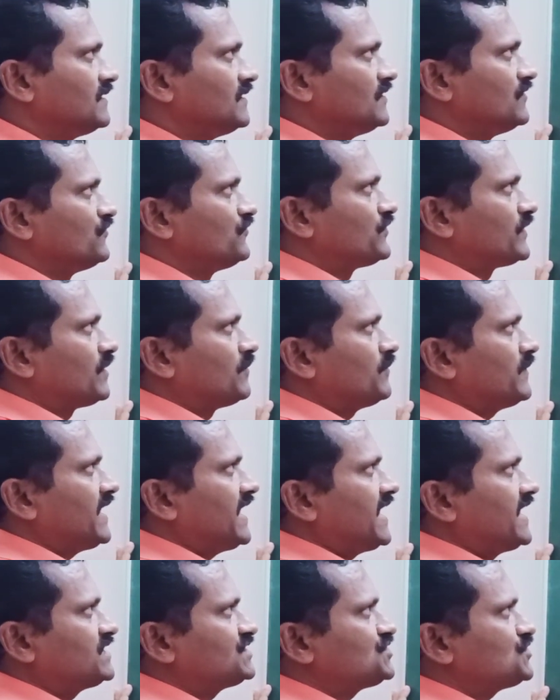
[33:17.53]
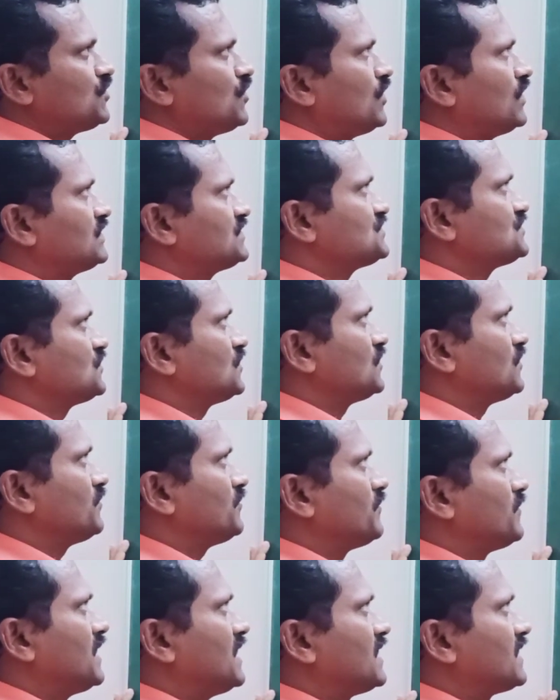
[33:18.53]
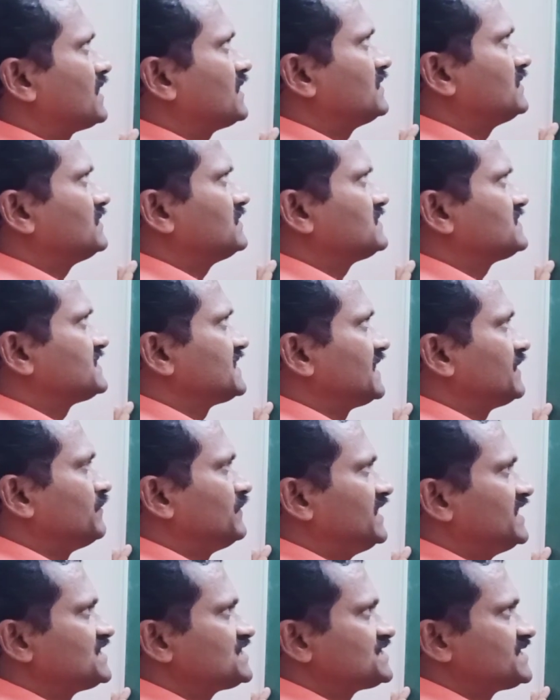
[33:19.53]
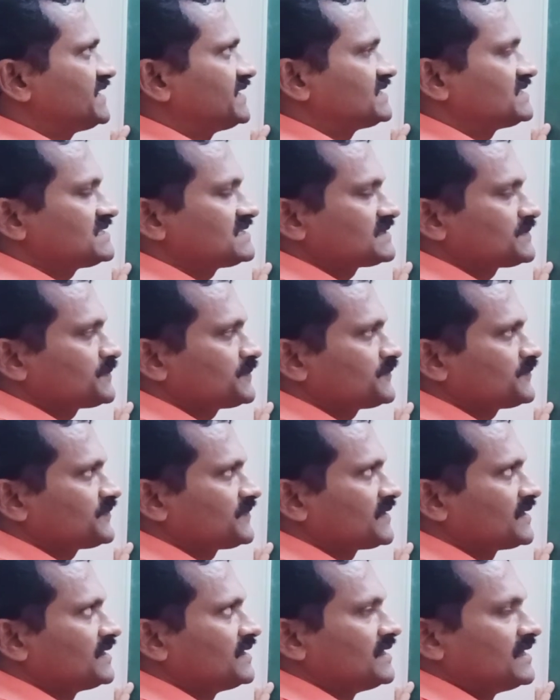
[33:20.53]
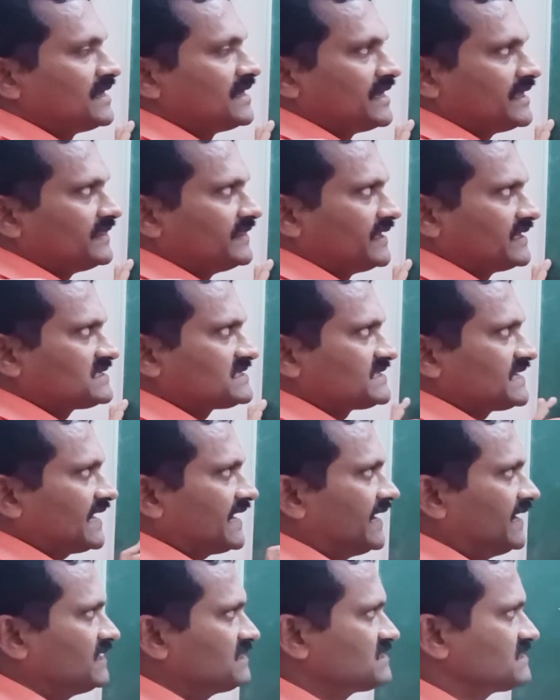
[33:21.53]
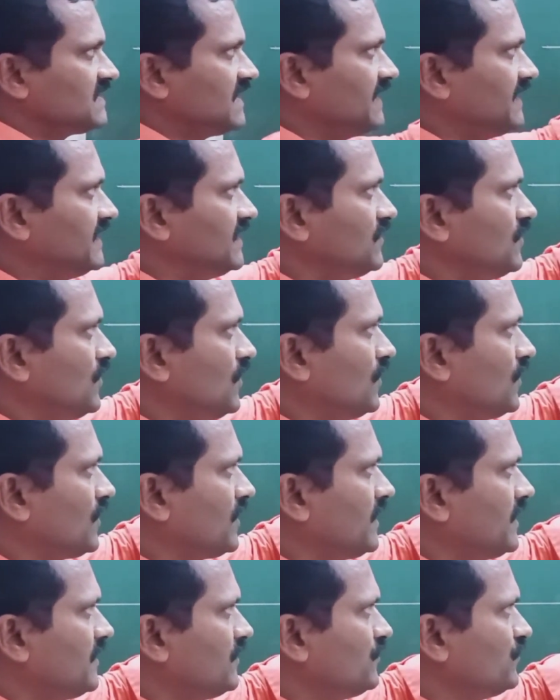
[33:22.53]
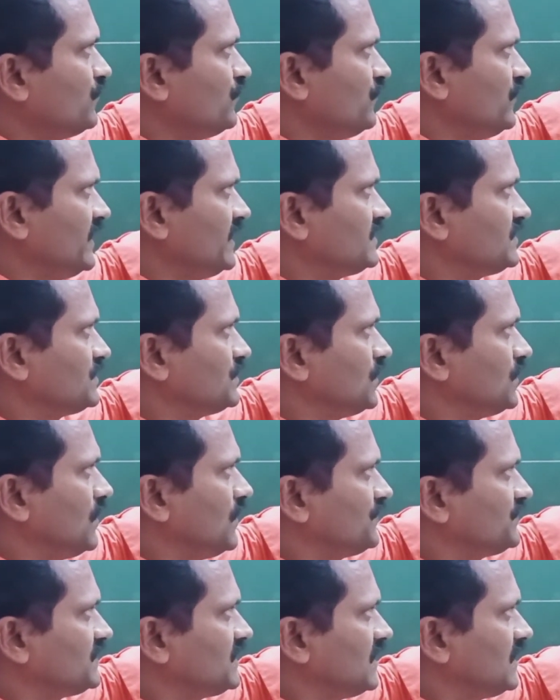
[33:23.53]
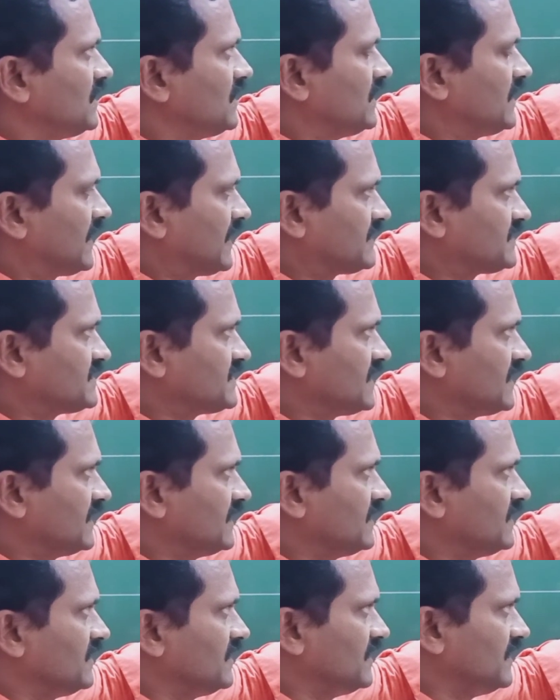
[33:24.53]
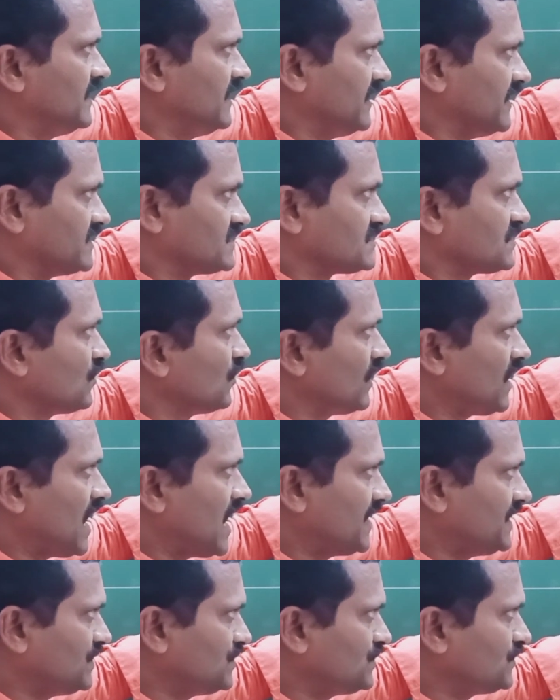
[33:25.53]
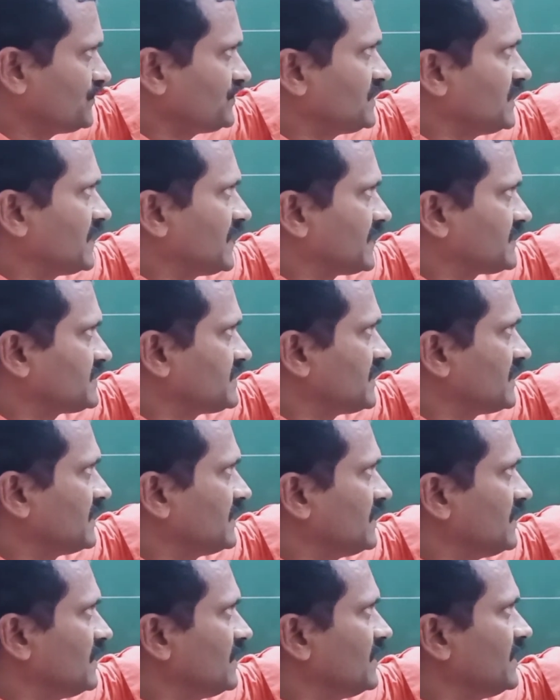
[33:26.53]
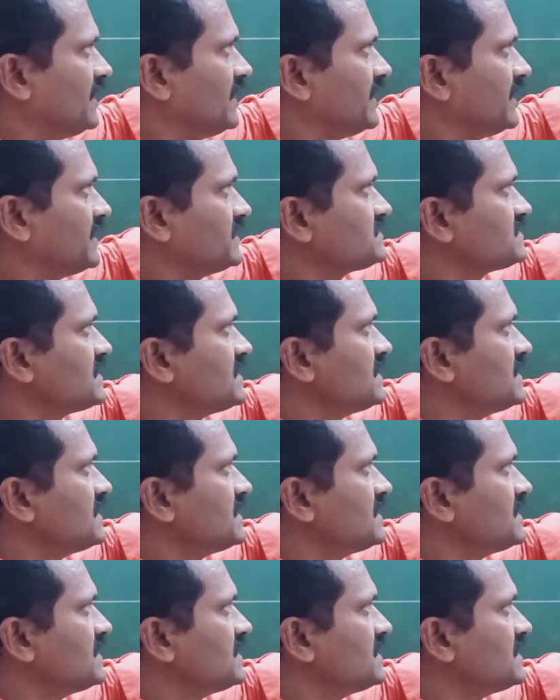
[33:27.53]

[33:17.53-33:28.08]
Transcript: From H also mark same distance. The second side or width of the rectangle is, or height of the rectangle is